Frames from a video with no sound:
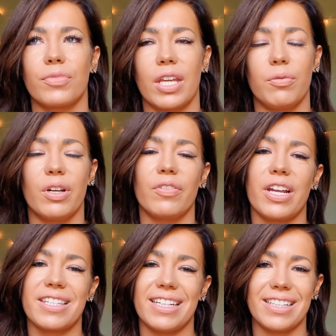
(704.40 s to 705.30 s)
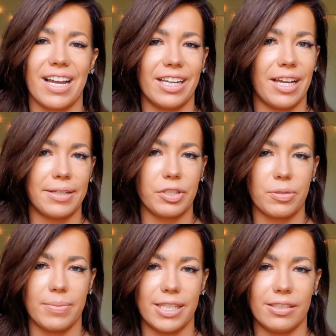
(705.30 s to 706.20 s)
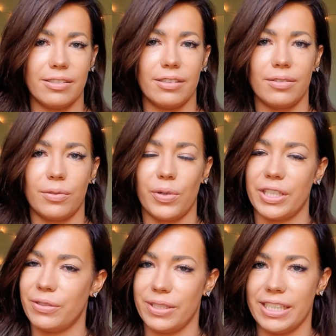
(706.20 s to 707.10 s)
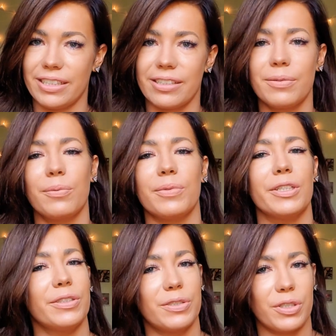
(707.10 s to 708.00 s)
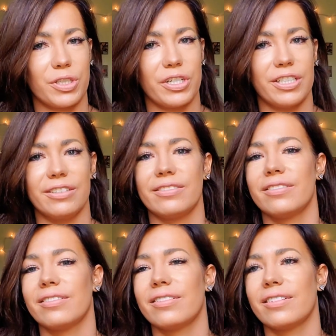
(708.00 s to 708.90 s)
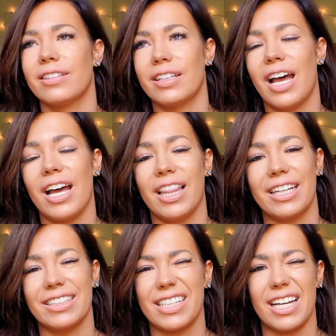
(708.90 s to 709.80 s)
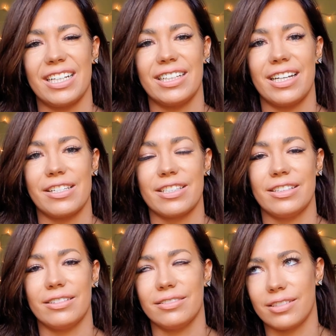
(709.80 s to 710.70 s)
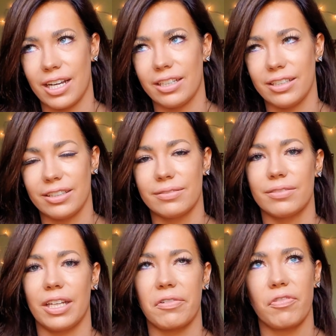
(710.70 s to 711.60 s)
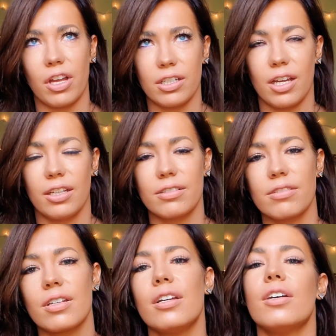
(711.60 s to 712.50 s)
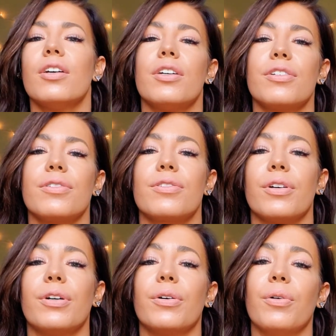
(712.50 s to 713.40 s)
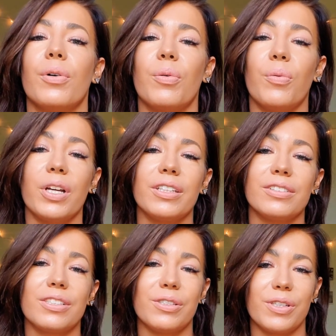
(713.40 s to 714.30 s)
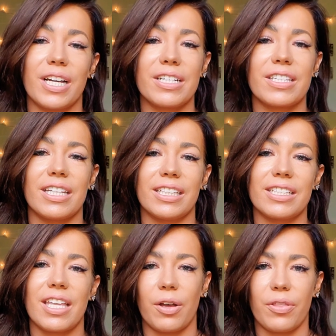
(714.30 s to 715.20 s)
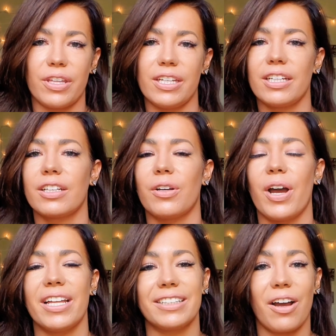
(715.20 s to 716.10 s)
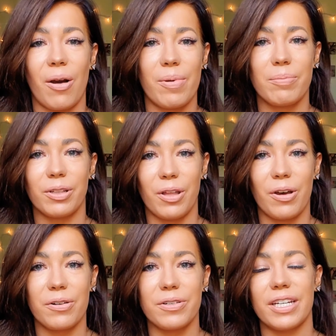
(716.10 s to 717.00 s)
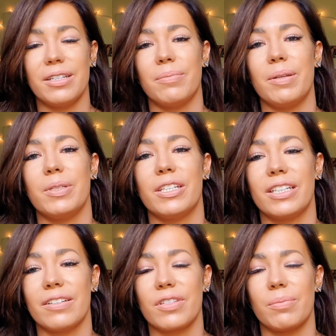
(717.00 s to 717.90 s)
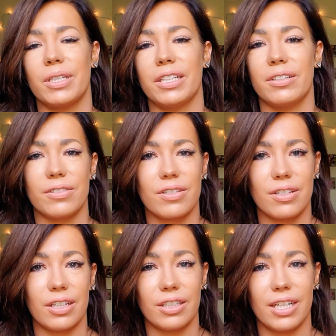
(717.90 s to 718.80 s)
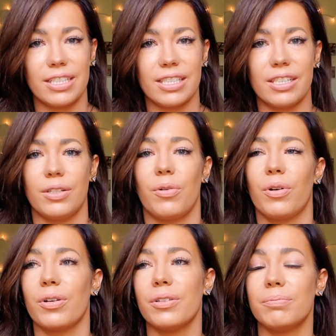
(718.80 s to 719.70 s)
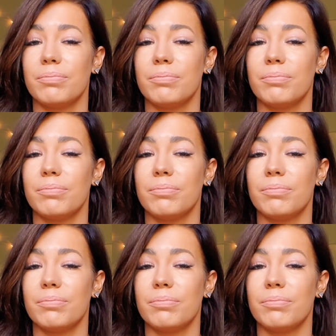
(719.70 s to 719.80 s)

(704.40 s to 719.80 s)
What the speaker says: And whenever I say diet, I just mean what you eat, your nutrition, not like a diet as in dieting, like fad diets. So what do you guys think is healthy? Go ahead and comment below, and maybe you can give somebody else a good idea, or